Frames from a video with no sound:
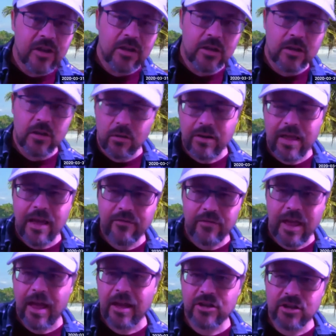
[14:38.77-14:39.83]
You don't have
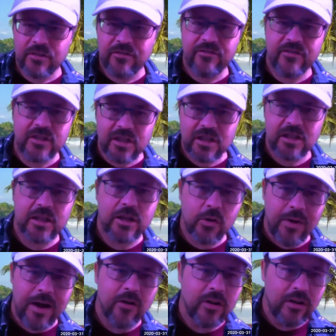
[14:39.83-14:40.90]
to actually physically go
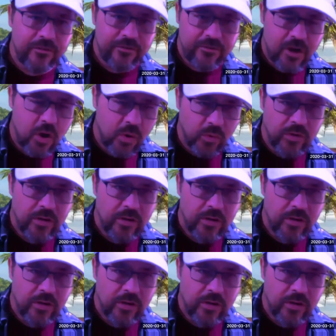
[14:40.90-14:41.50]
out and vote.